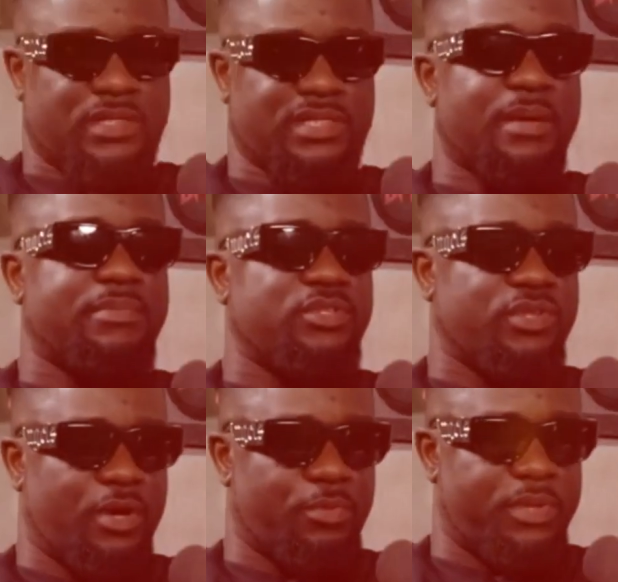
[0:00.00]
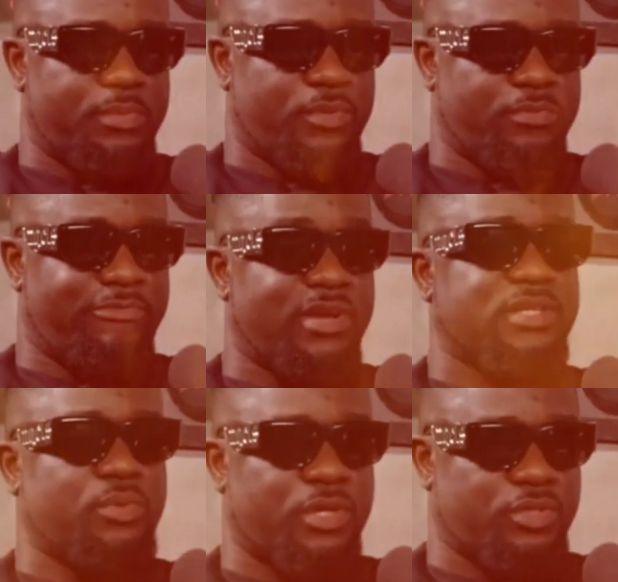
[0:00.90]
Something to help people.
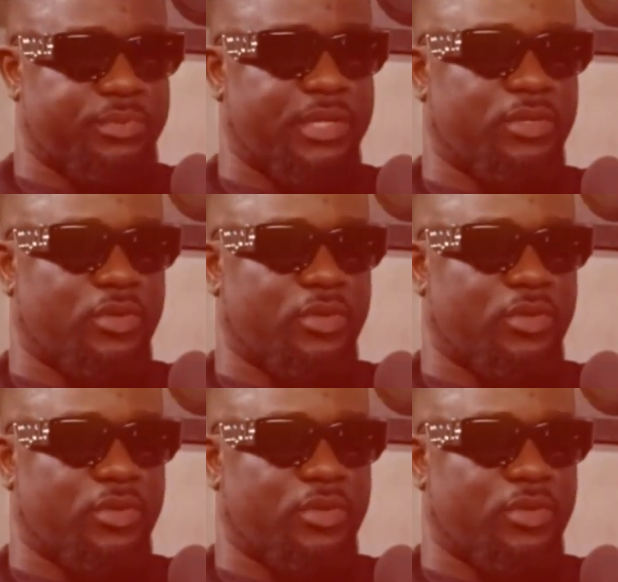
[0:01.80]
First, I wanted to be a